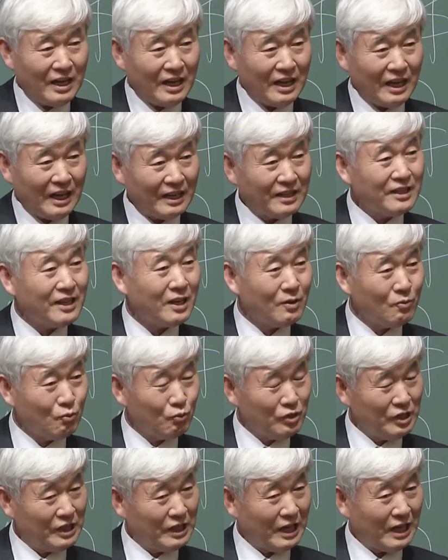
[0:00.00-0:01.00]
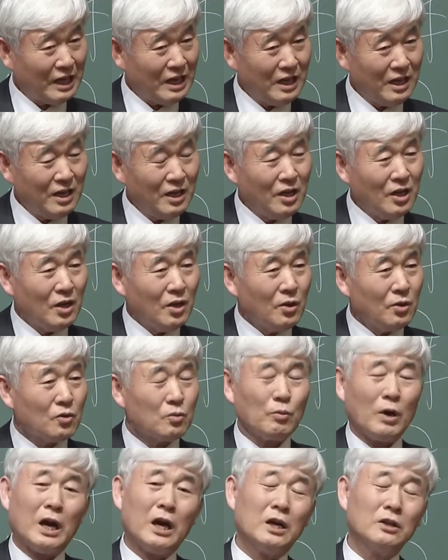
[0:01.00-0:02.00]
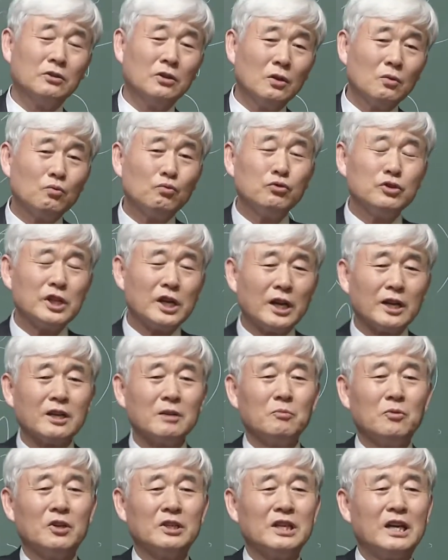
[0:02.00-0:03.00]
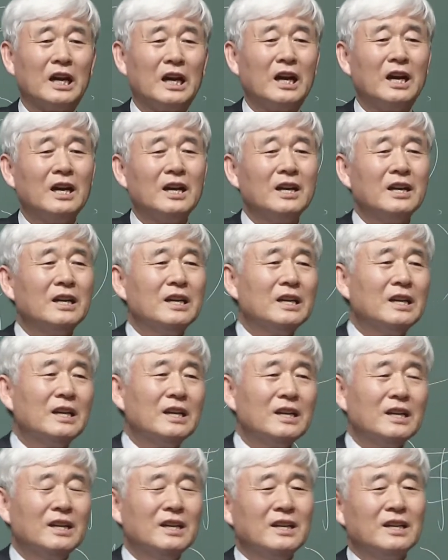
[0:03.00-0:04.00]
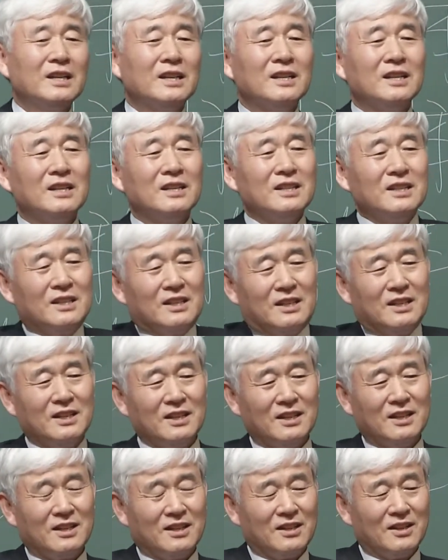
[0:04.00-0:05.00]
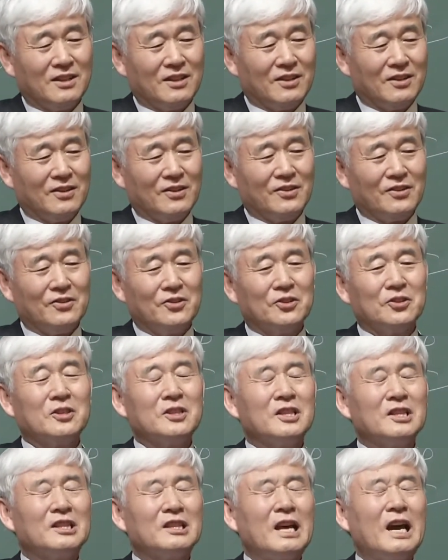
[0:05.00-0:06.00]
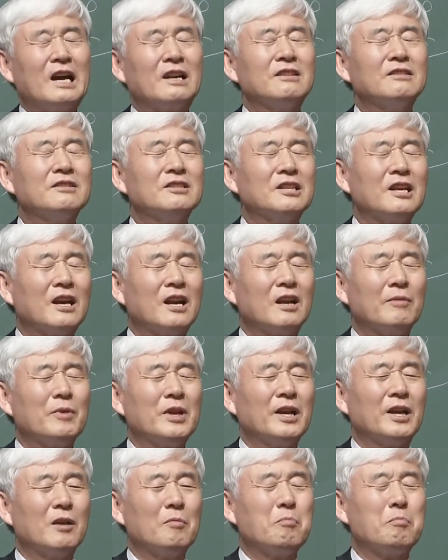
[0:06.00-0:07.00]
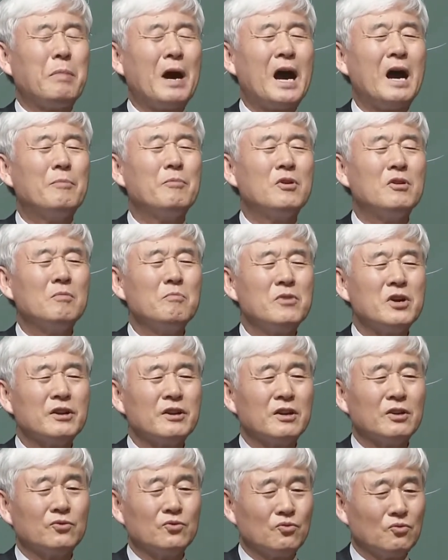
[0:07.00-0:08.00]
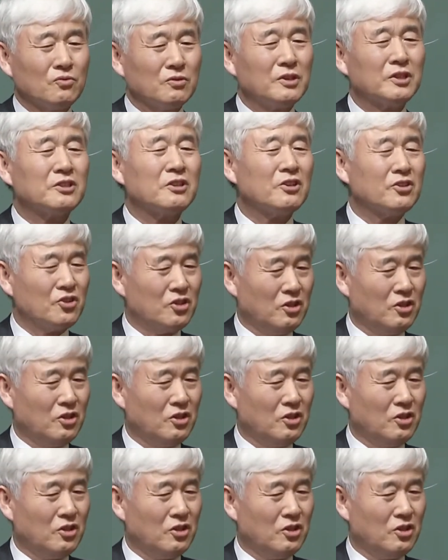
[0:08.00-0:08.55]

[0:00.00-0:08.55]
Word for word: In Eastern philosophy, luck is seen as the way of heaven, which is related to feeding the people around you.